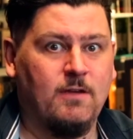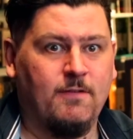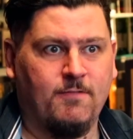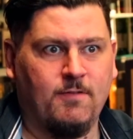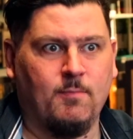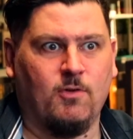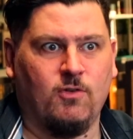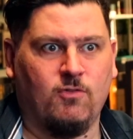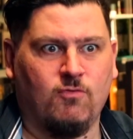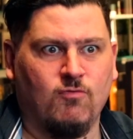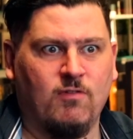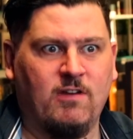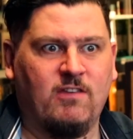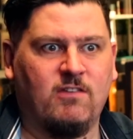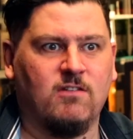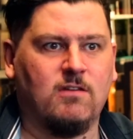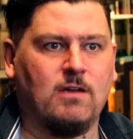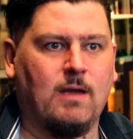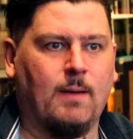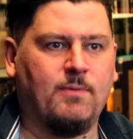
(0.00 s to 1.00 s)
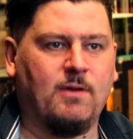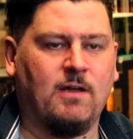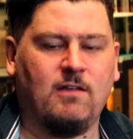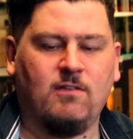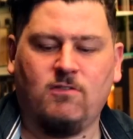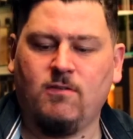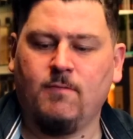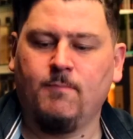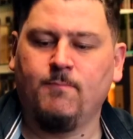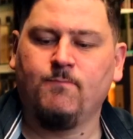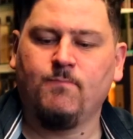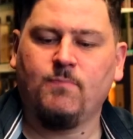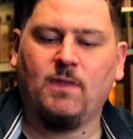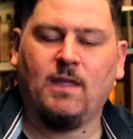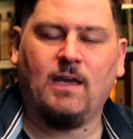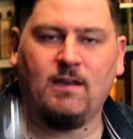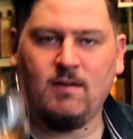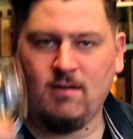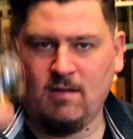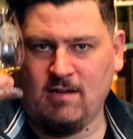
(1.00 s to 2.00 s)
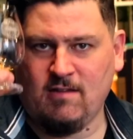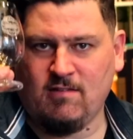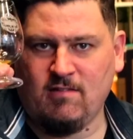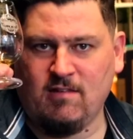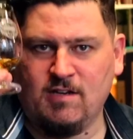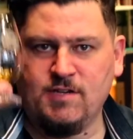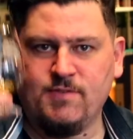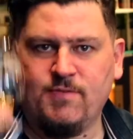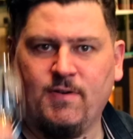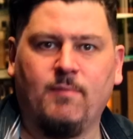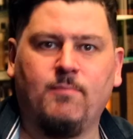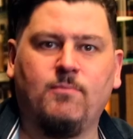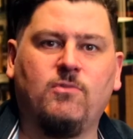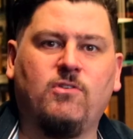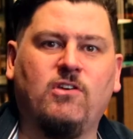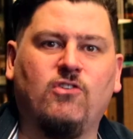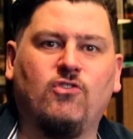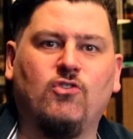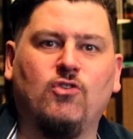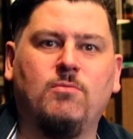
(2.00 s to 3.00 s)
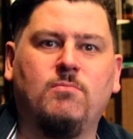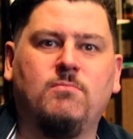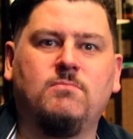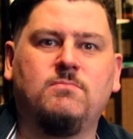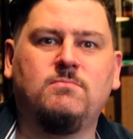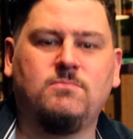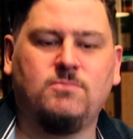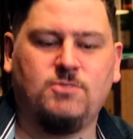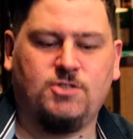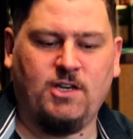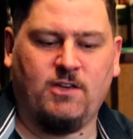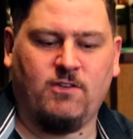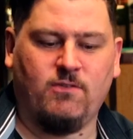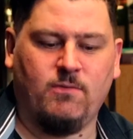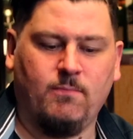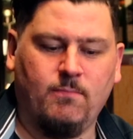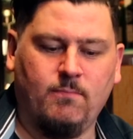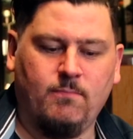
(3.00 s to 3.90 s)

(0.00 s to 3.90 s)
the most recent updates, and slunge of up. See you soon. Cheers.